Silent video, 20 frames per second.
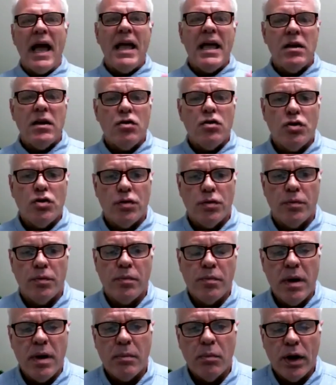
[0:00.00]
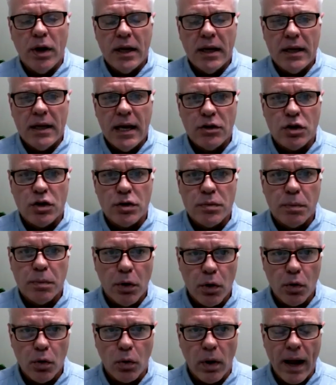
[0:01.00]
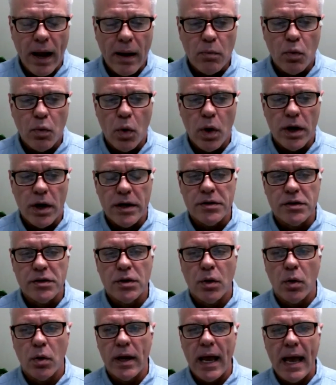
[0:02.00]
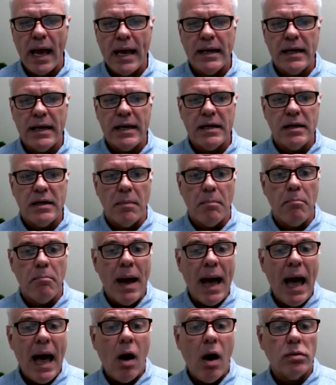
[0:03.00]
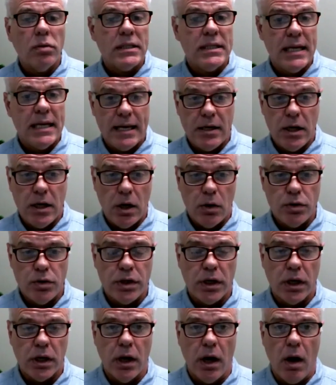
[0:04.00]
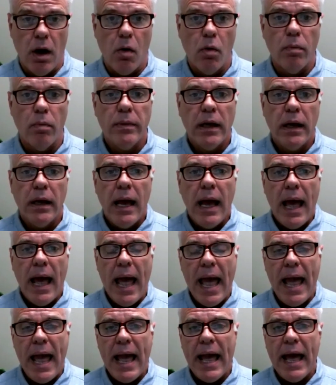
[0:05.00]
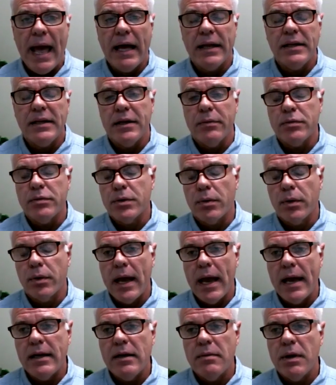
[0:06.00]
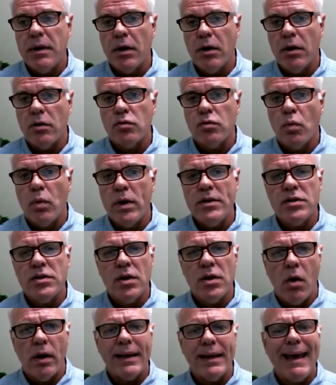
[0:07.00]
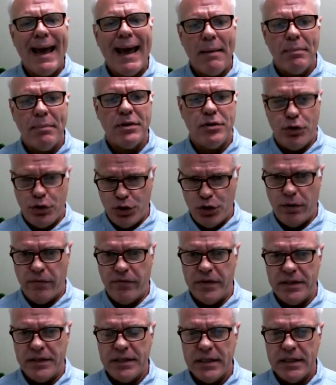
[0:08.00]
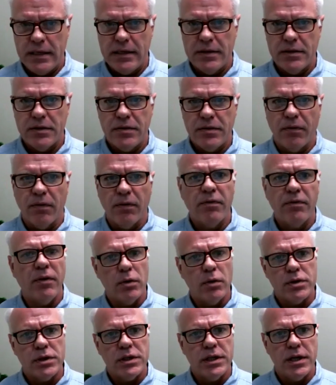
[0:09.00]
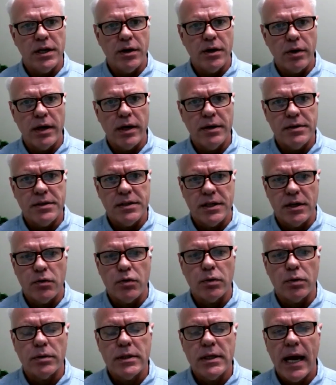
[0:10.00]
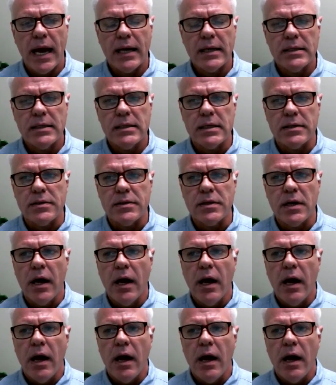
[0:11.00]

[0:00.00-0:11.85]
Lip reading: Age Memory Connections program was created about 10 years ago. And it was created because we saw a gap in services for folks here in Central Texas.